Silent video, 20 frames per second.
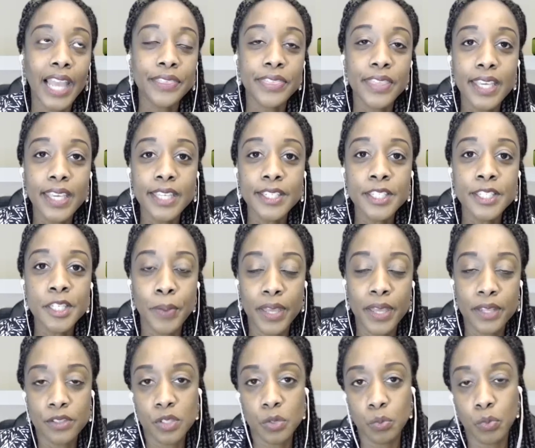think it
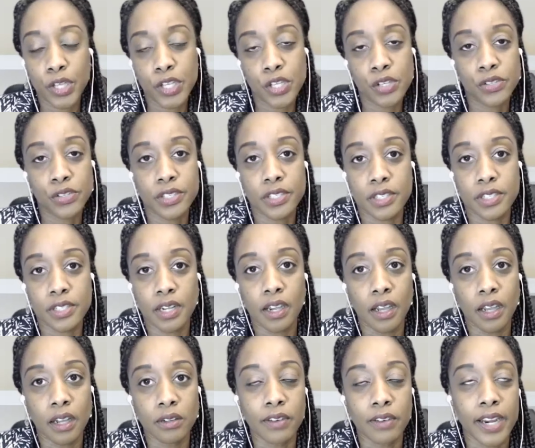depends on where you
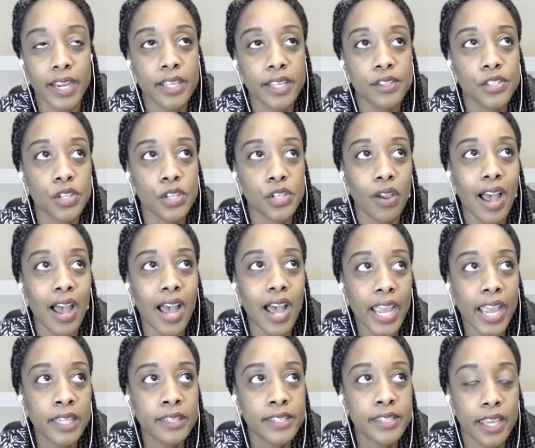start, right? So
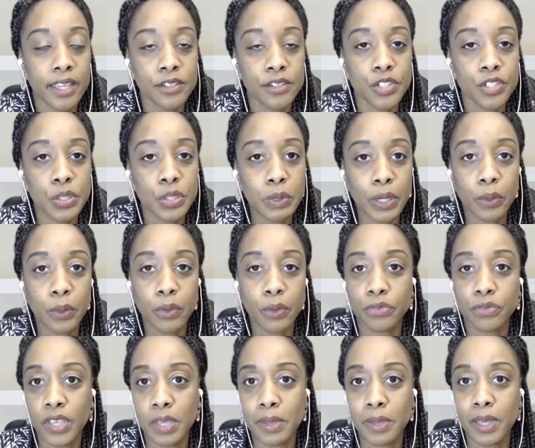I tend to work with
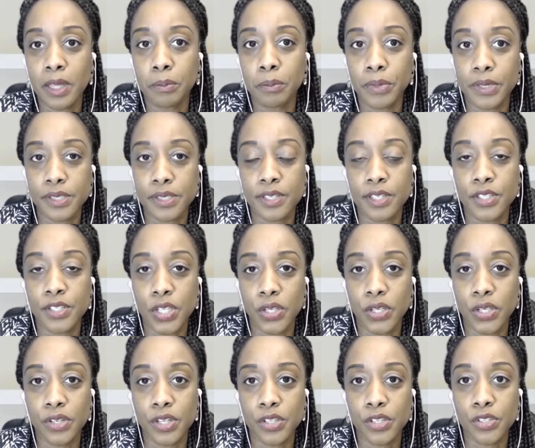female business
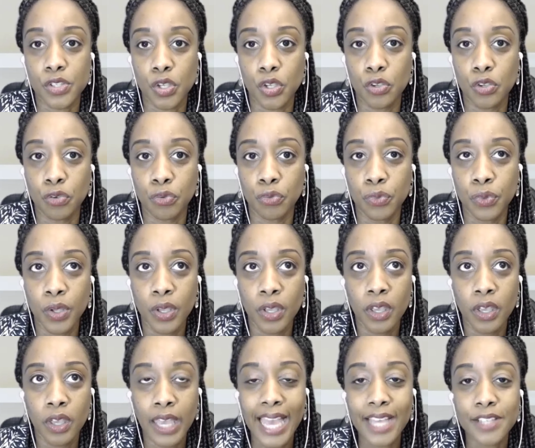owners who,
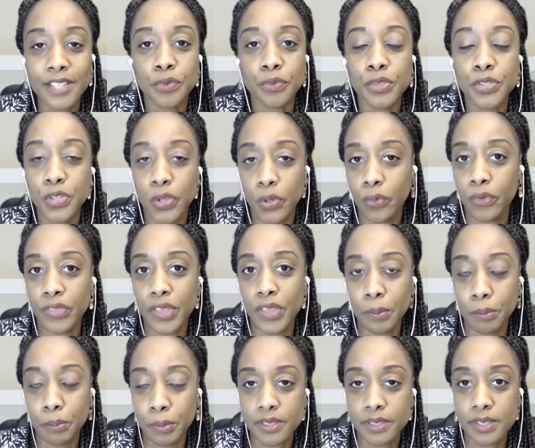as a result of their
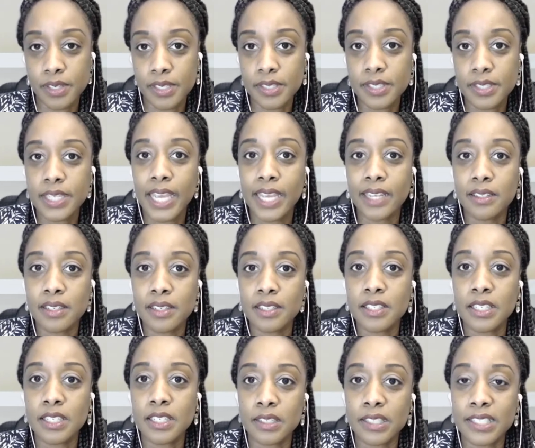business, tend
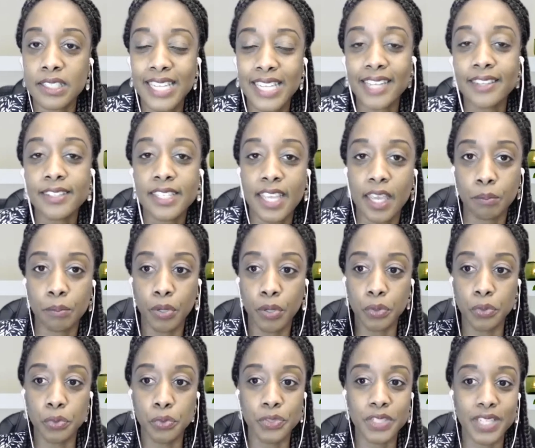to get
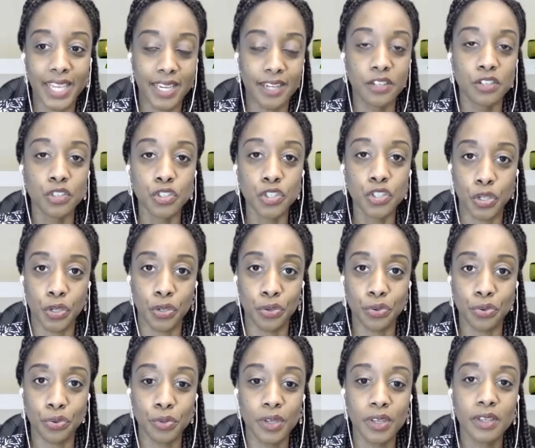pulled
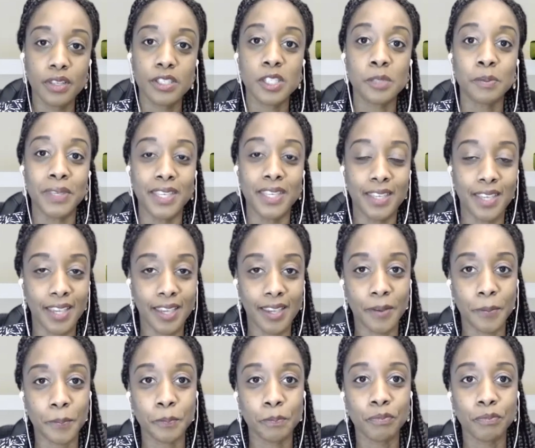into speaking.